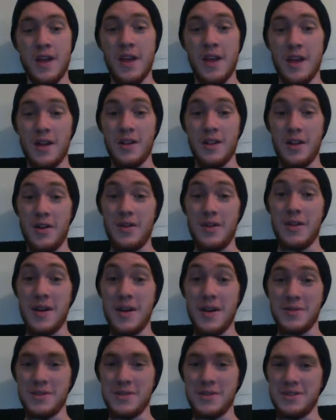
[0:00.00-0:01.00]
Hello,
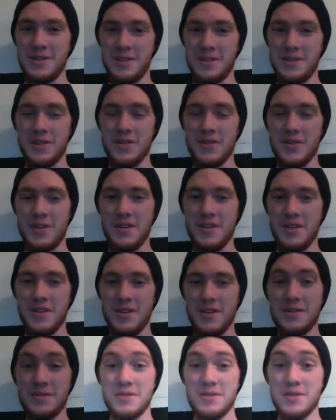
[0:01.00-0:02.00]
I'm the Cynic Critic,
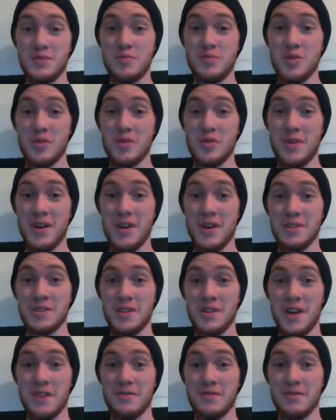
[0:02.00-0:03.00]
and this is Book by Its
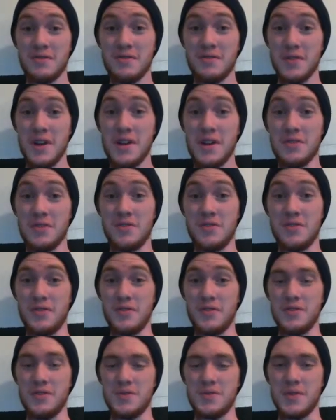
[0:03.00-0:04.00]
Cover Trailer
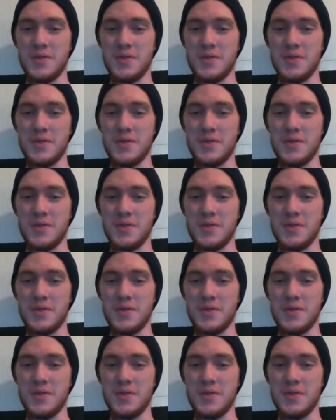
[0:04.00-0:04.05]
Reviews,